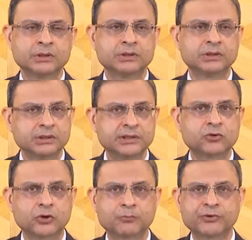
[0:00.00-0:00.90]
Early
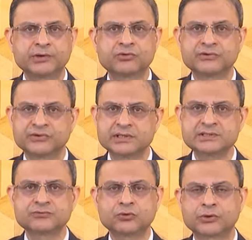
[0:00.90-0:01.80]
corporate
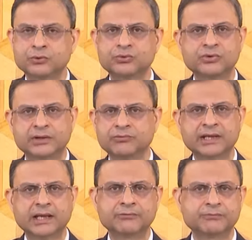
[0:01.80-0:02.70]
results for Q3, and we
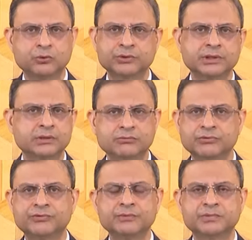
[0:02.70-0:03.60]
have more than
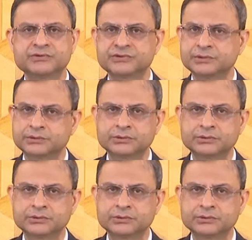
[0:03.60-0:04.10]
50%